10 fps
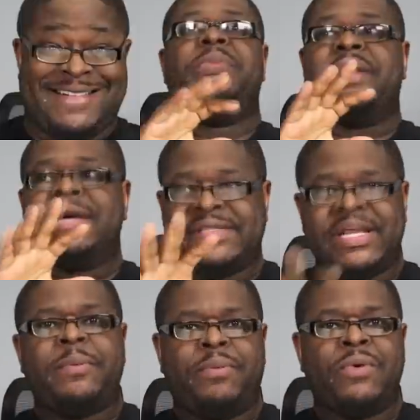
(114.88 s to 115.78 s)
Because
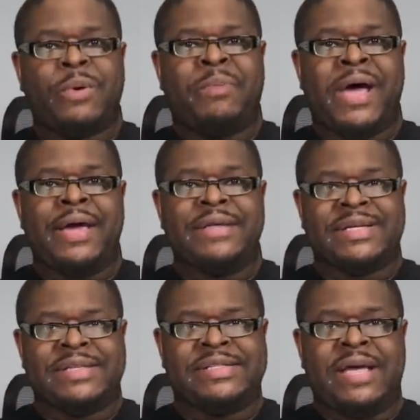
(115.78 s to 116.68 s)
Deadpool
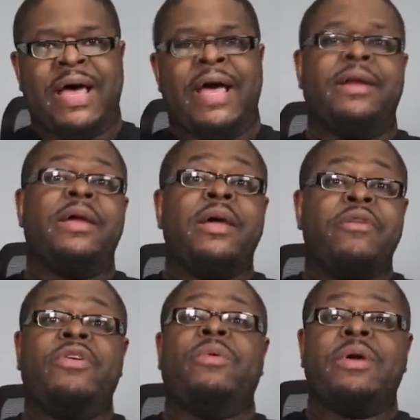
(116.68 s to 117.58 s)
bias aside,
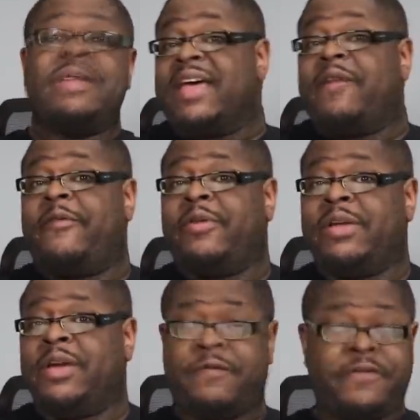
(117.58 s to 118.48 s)
there were
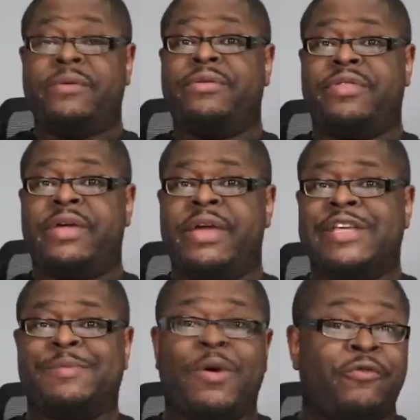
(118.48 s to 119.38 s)
definitely a few
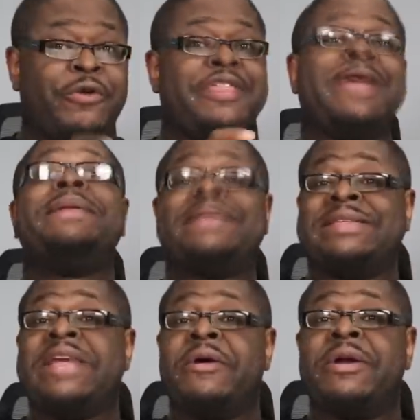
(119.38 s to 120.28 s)
things both within
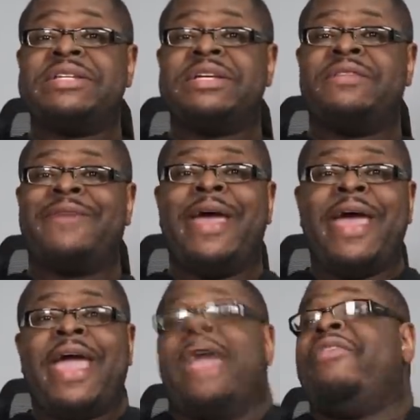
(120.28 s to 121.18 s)
its narrative
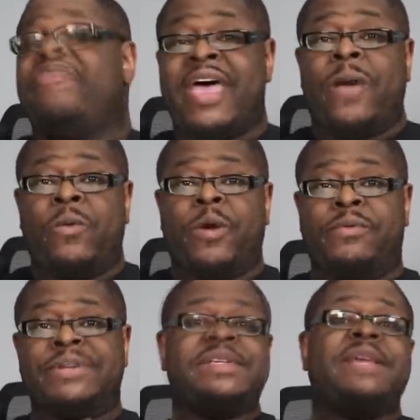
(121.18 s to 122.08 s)
and that were
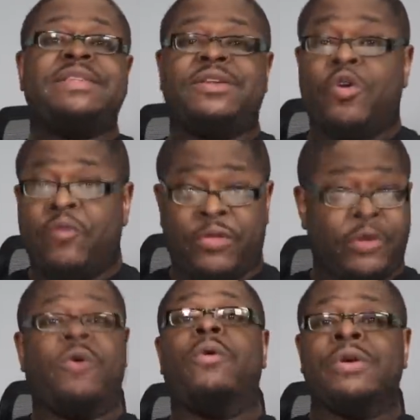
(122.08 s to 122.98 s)
presented over
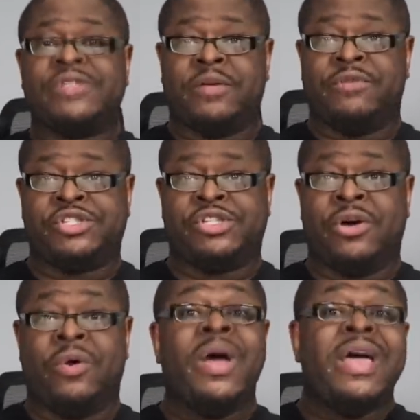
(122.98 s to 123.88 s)
the course of the
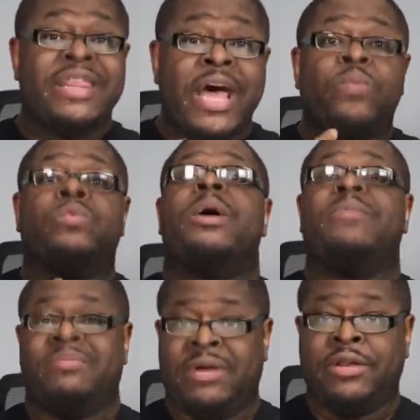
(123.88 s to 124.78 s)
show that
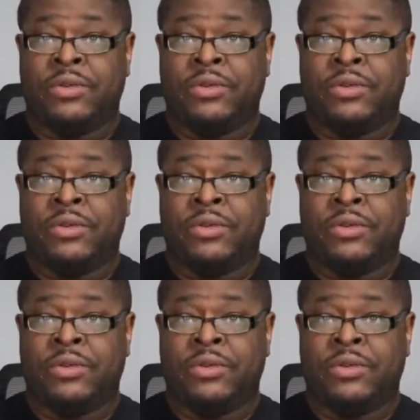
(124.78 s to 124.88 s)
rubbed me